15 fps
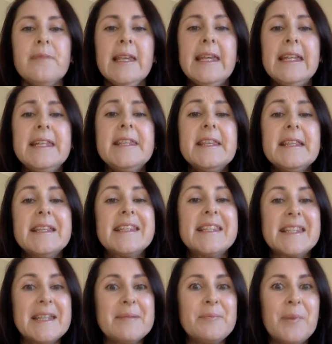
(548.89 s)
anything that's
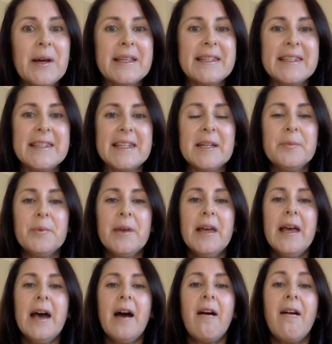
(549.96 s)
step-by-step,
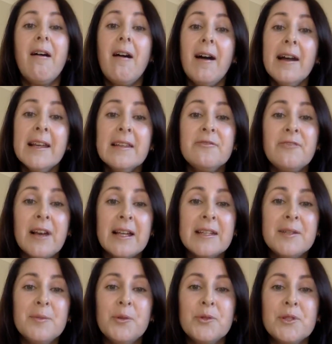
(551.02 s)
are highly
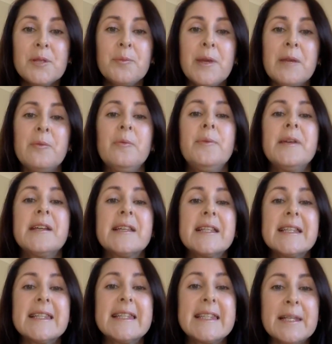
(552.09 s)
valuable to people because
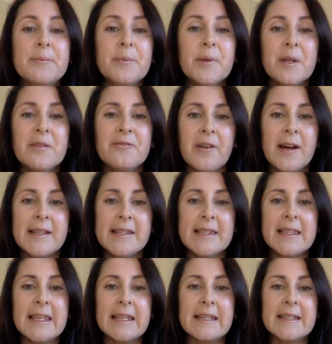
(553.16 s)
it simplifies
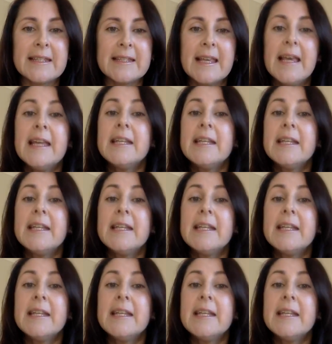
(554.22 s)
things.